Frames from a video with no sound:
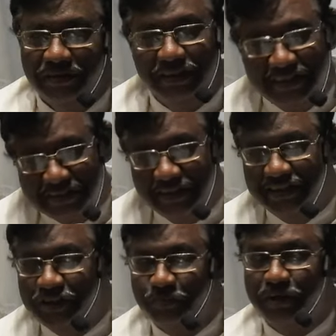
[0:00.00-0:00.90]

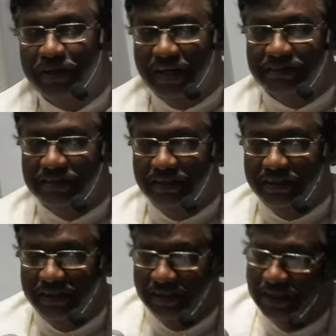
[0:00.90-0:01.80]
literally should be
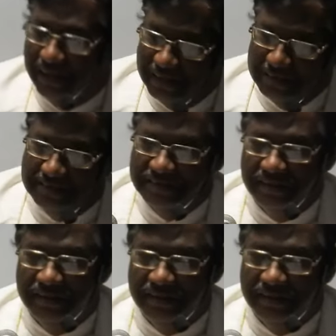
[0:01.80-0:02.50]
translated as